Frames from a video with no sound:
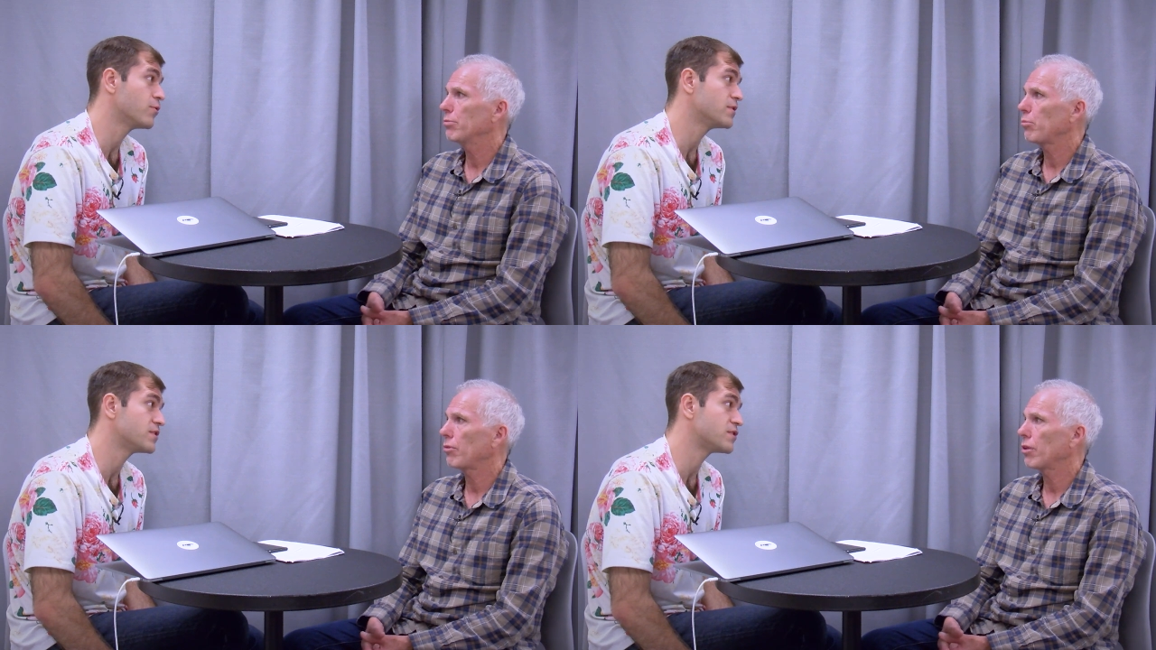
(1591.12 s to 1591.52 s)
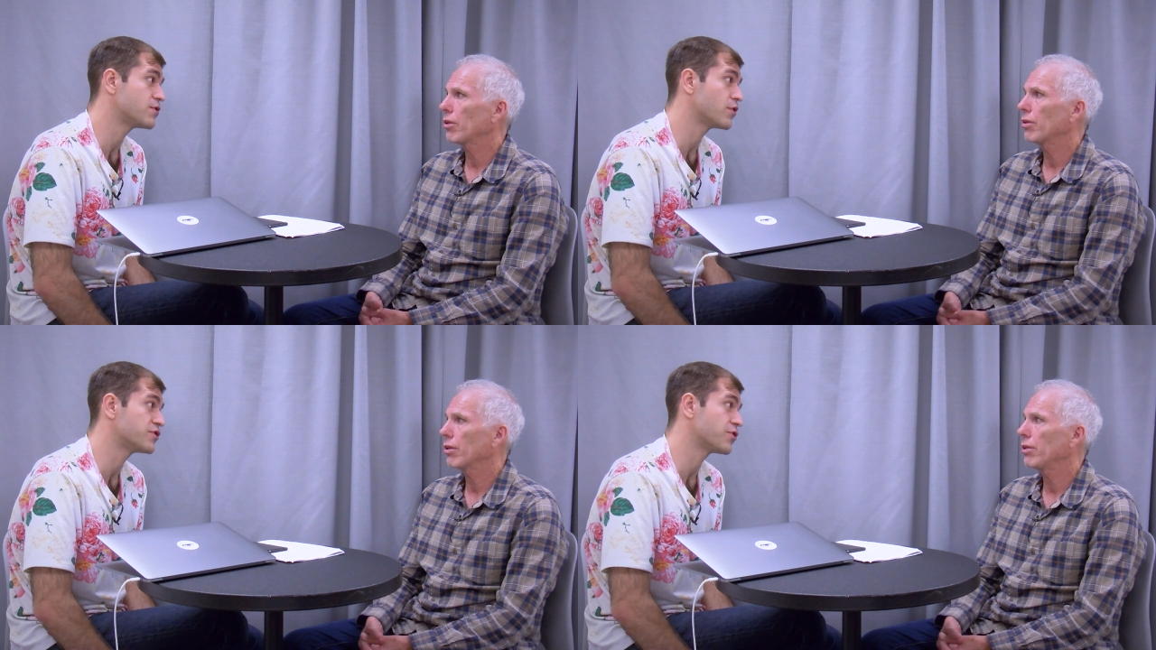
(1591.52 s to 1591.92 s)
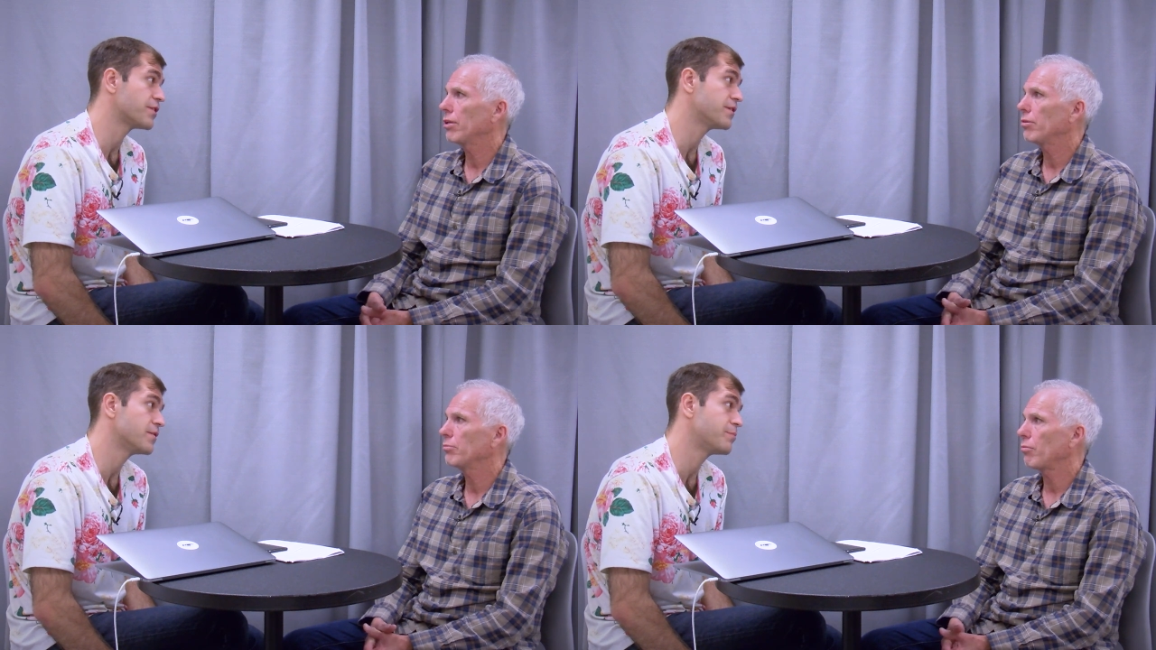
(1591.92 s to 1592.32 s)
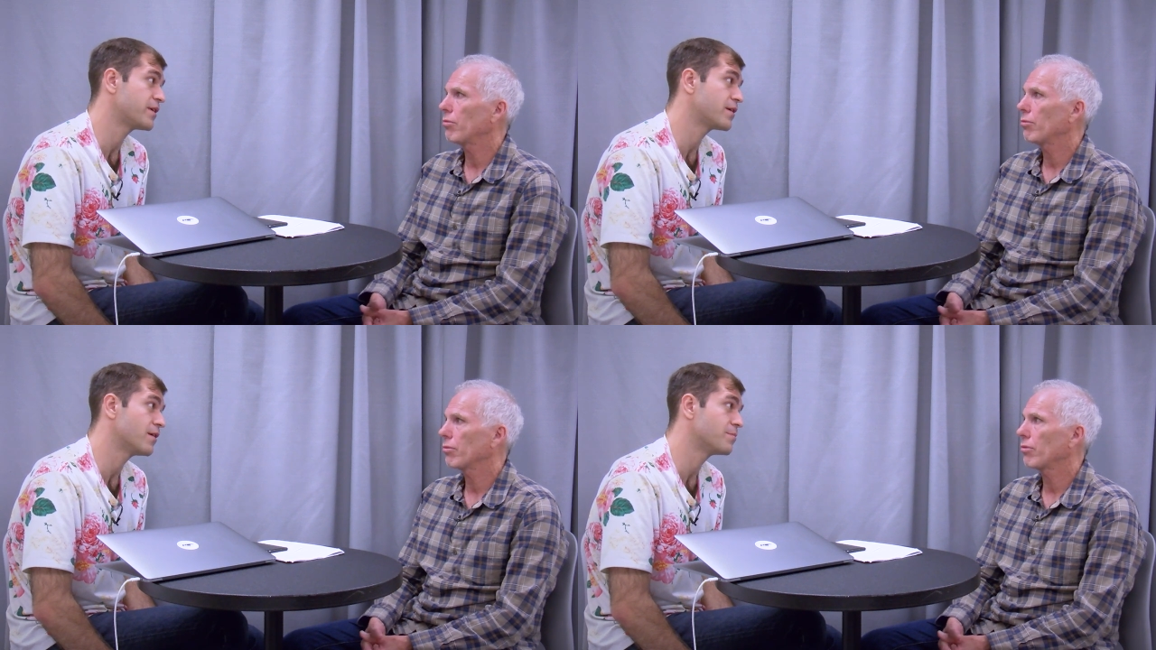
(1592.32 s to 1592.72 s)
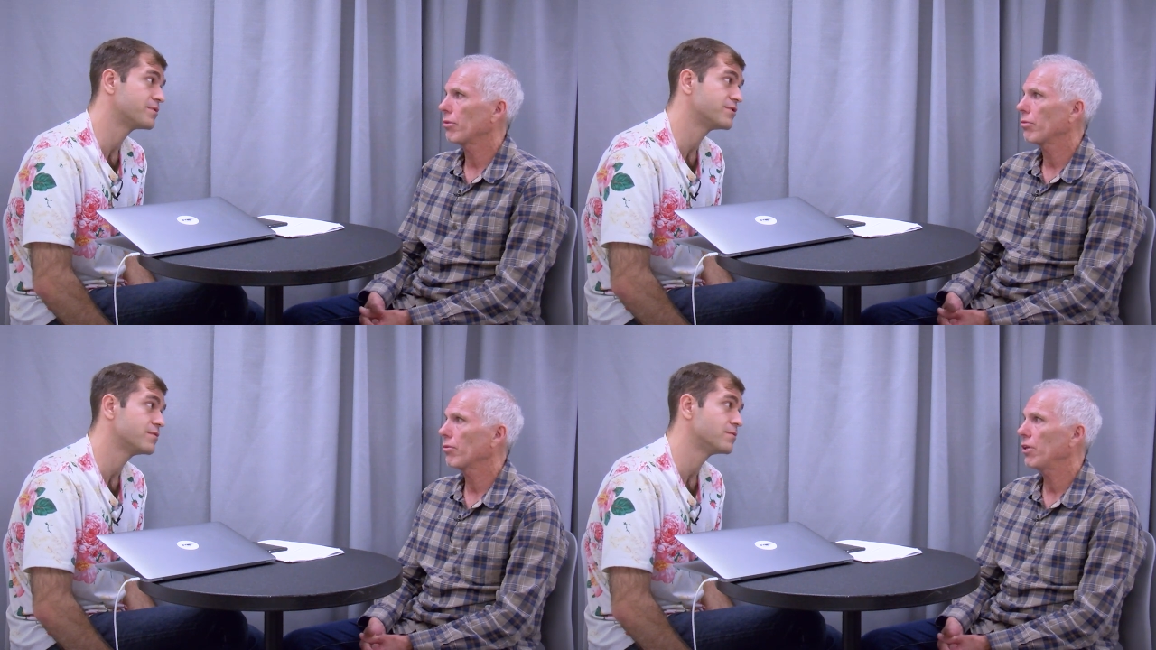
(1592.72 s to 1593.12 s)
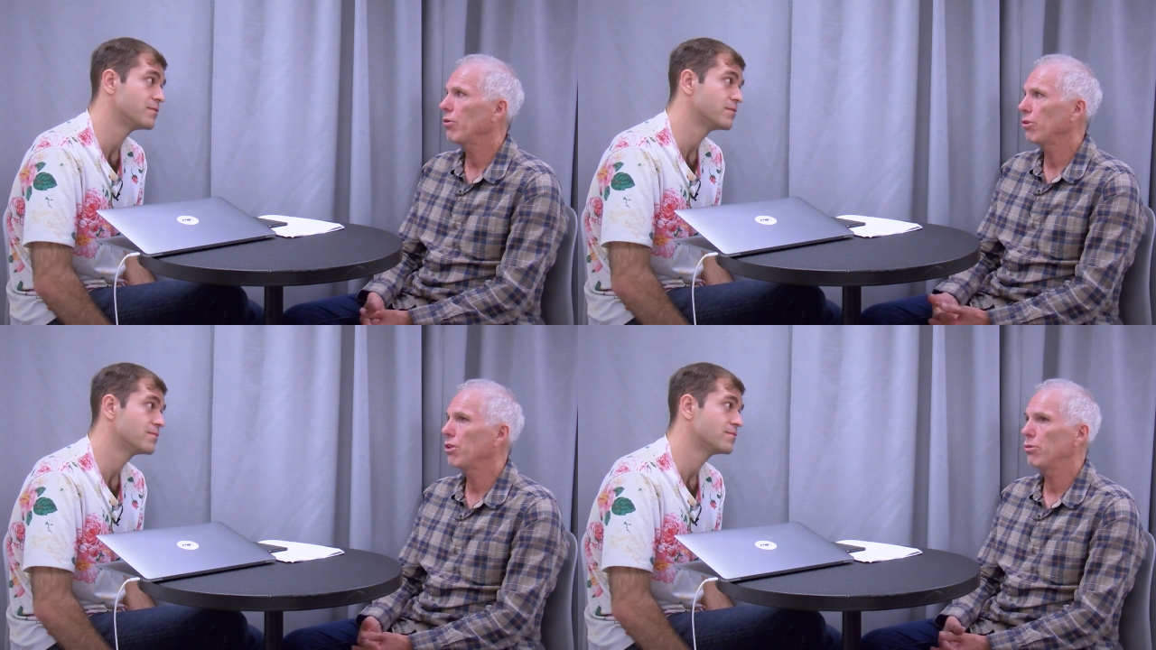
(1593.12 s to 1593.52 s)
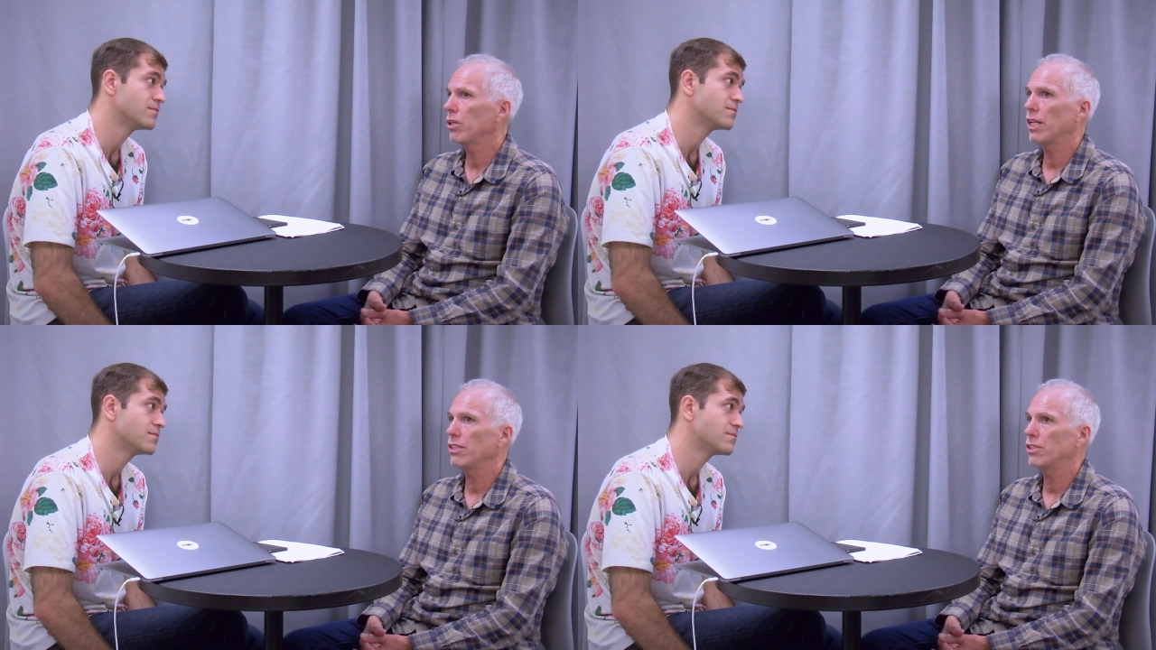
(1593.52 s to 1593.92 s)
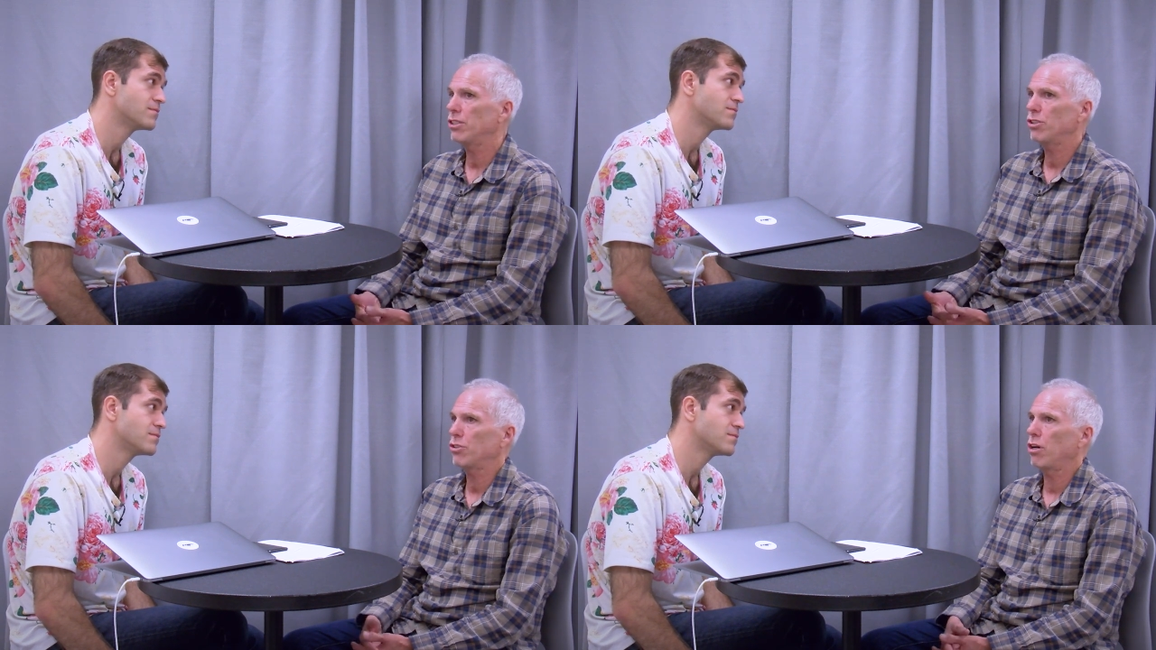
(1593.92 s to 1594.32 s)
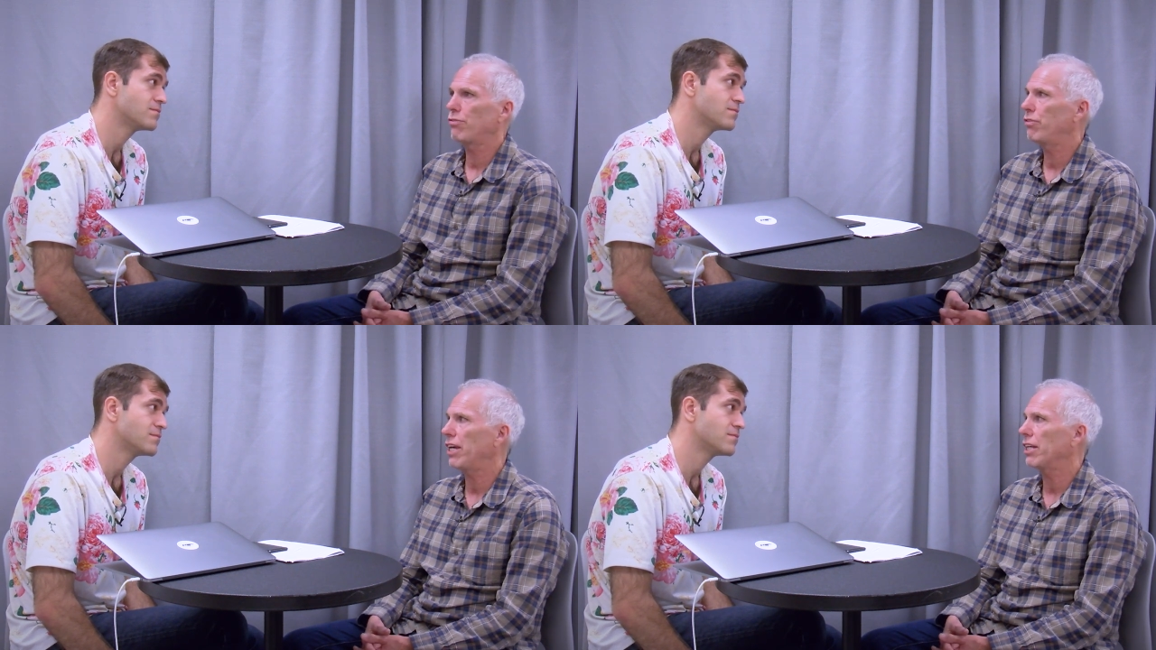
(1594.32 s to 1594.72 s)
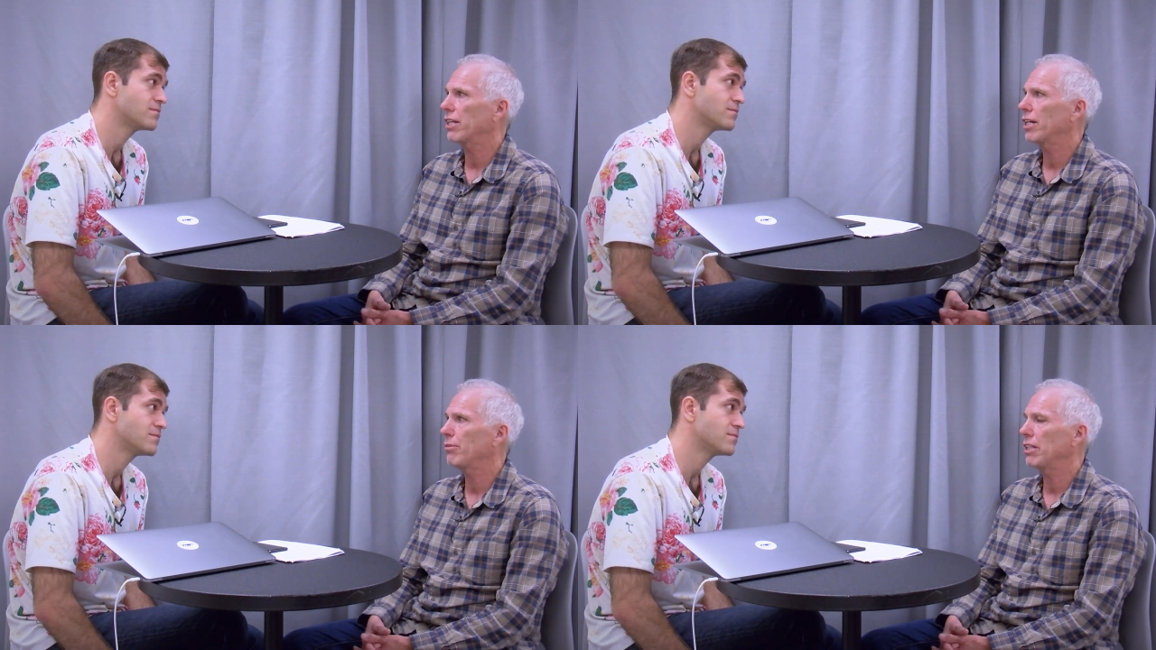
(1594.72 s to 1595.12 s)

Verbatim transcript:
Speaker 1: ones are starting to pick it up too.
Speaker 2: Yeah, well, you realize this is all fake. I mean,